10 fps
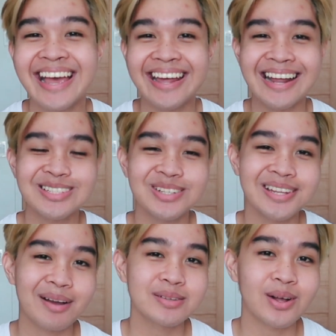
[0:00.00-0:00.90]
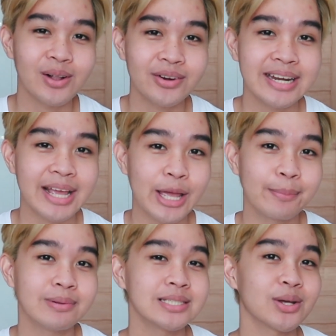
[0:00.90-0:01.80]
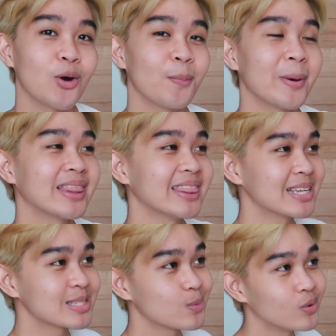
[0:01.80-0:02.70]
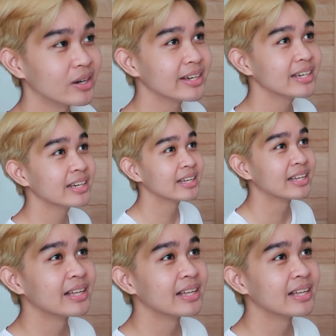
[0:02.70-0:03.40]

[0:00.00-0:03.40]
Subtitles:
And actually I was already able to open this one